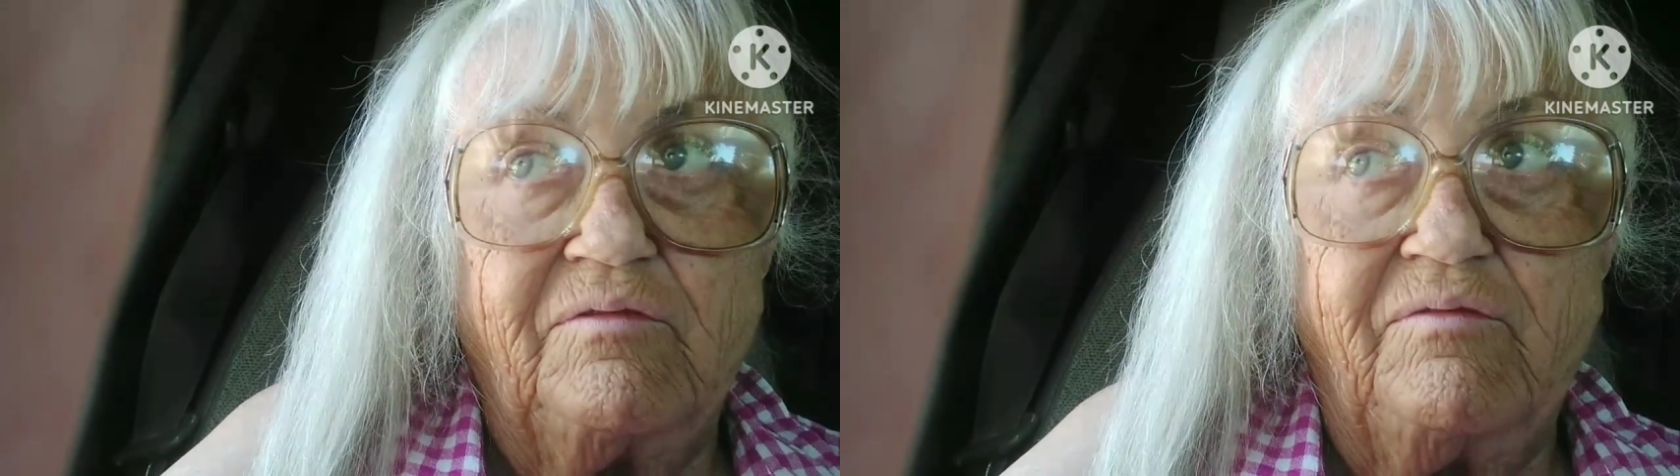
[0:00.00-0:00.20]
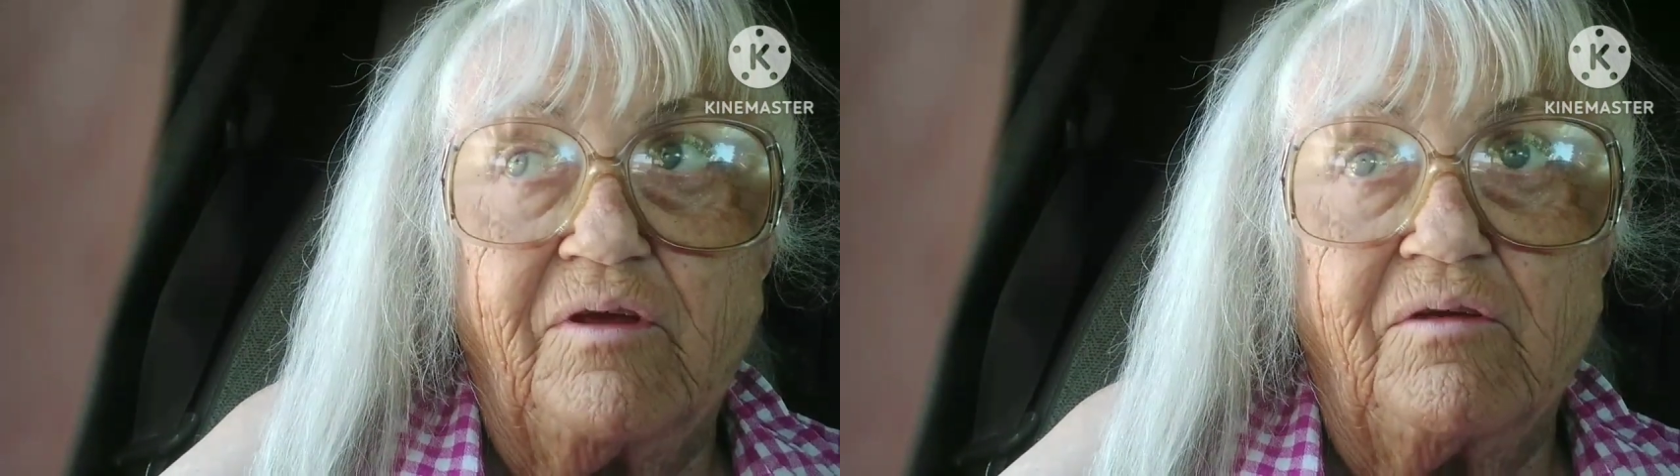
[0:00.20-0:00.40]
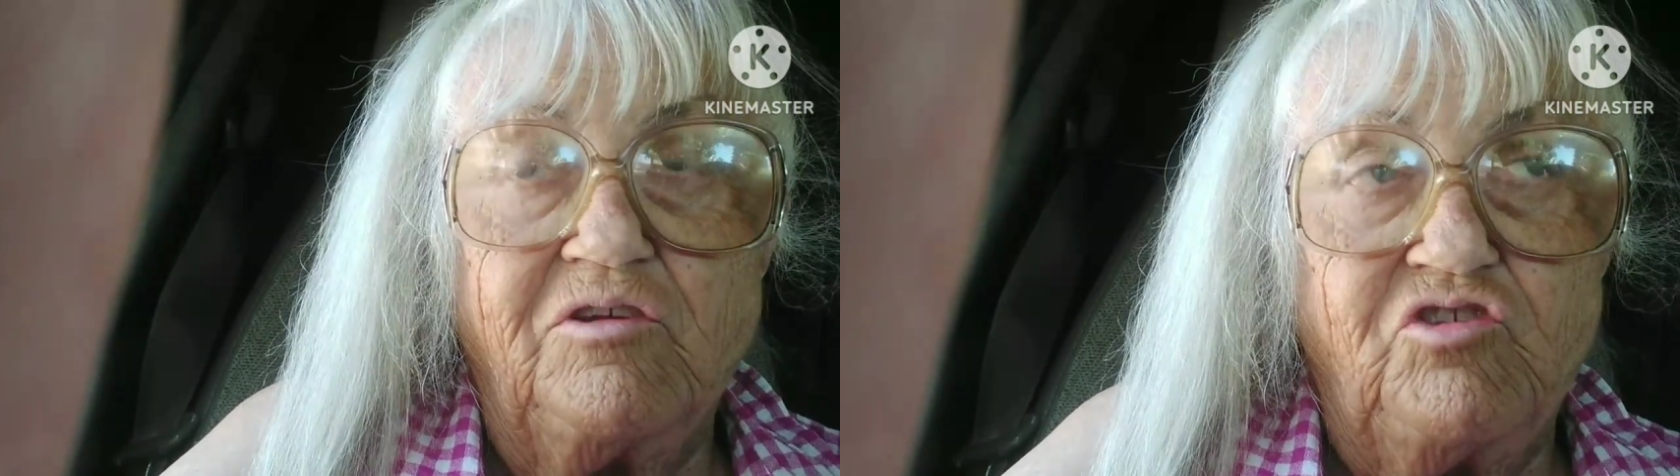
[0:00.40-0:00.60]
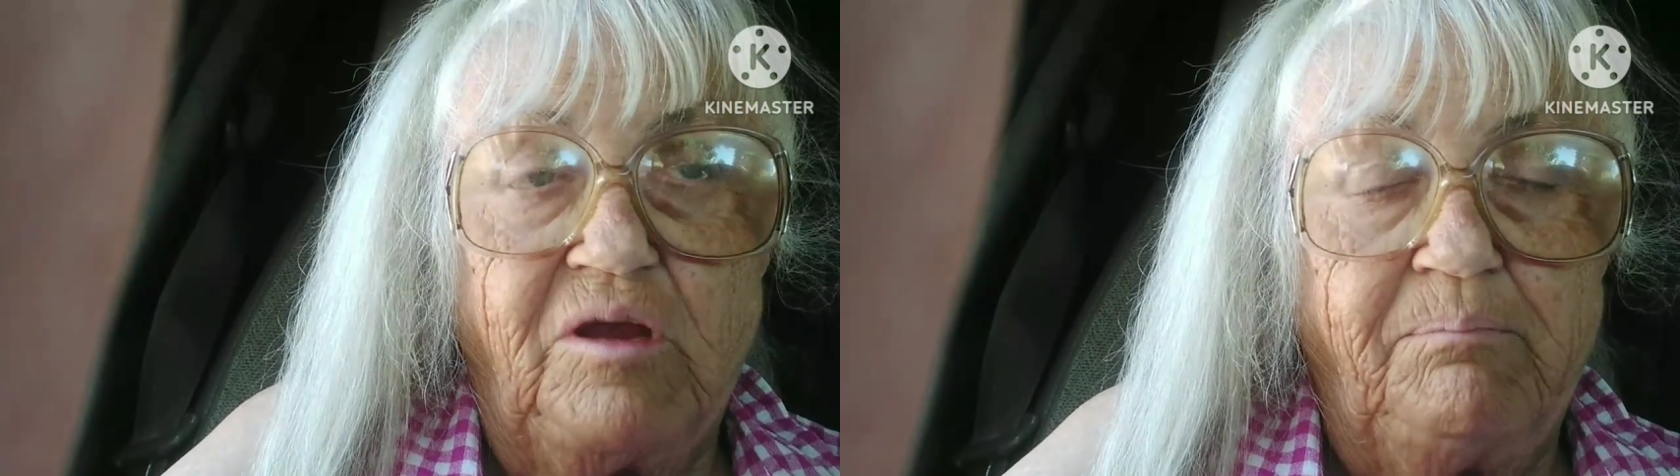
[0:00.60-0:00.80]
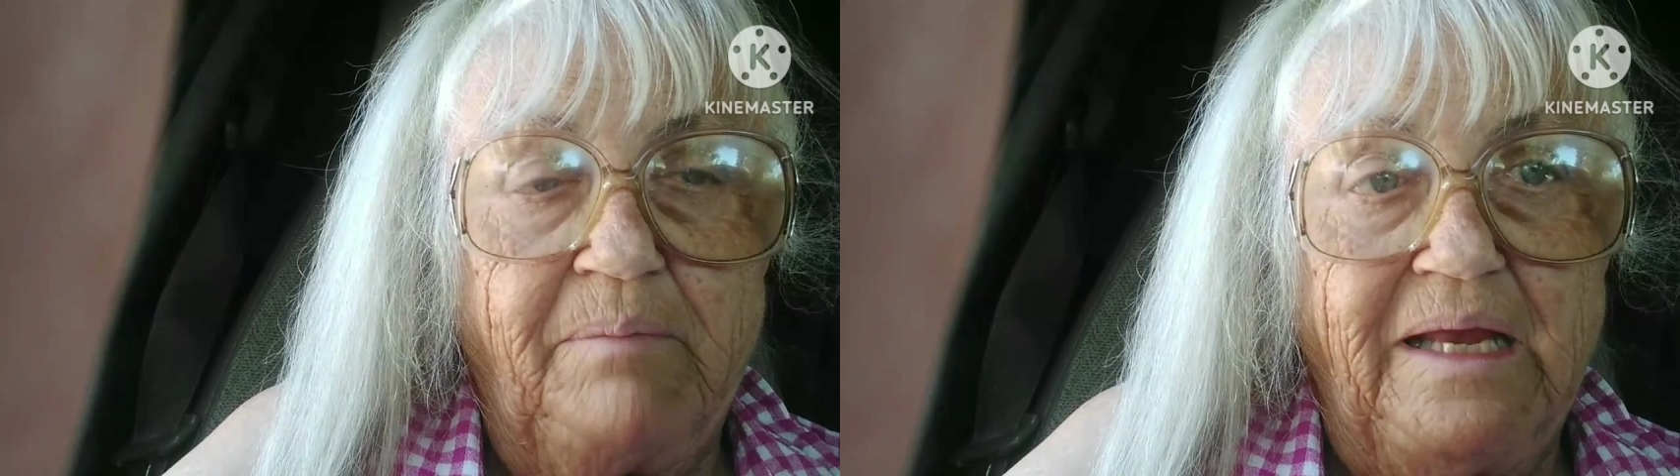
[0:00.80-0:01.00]
Very
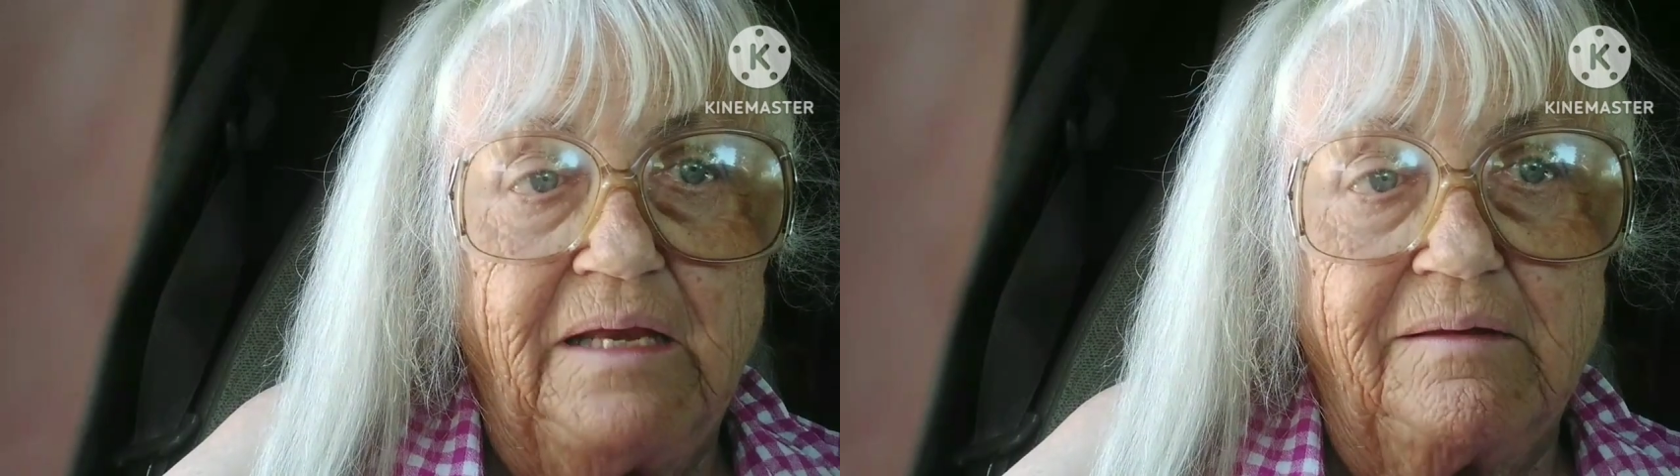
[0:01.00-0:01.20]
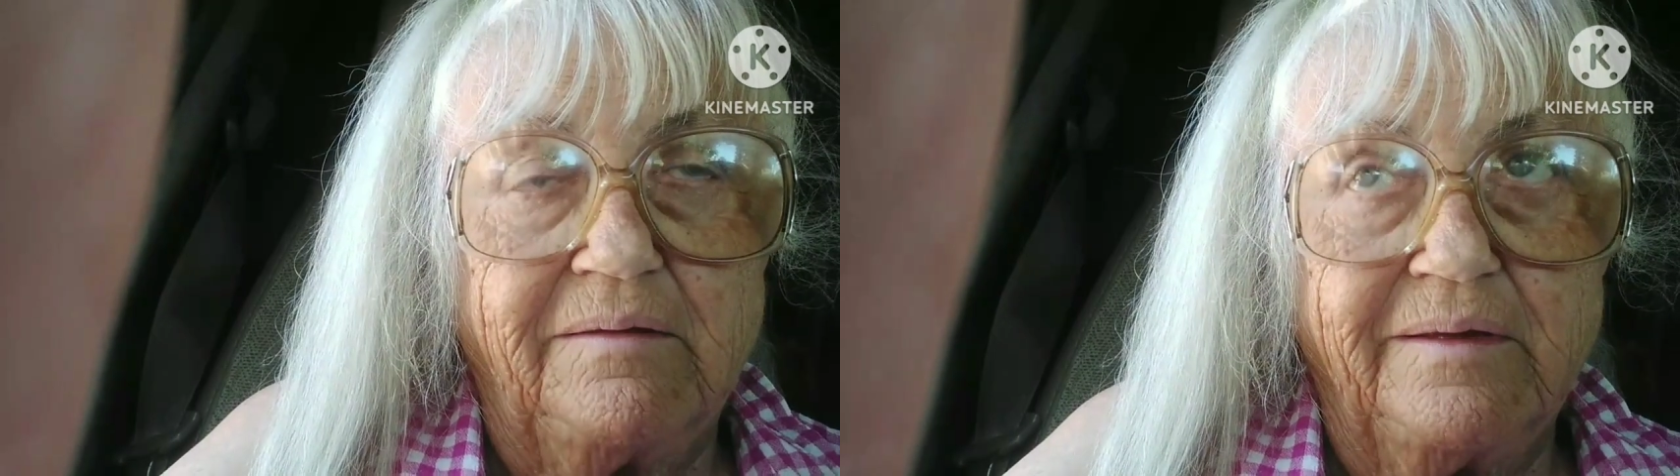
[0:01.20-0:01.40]
cheap meat,